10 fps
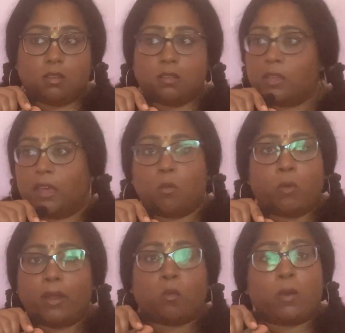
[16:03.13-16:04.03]
Like,
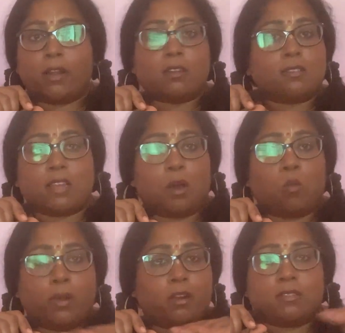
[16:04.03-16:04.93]
where, where does that,
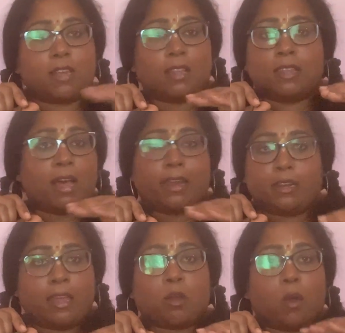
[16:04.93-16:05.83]
where is that
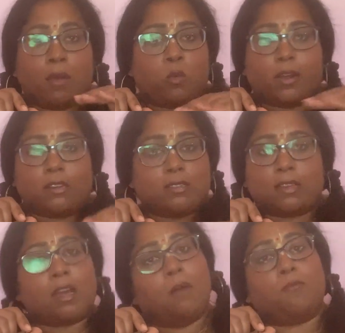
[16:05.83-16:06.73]
line? Like, and where does
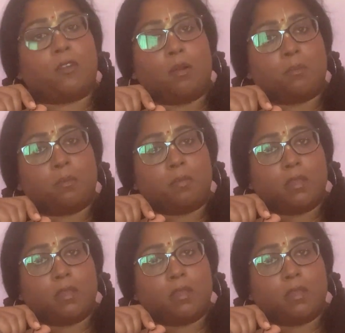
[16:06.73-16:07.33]
it come from?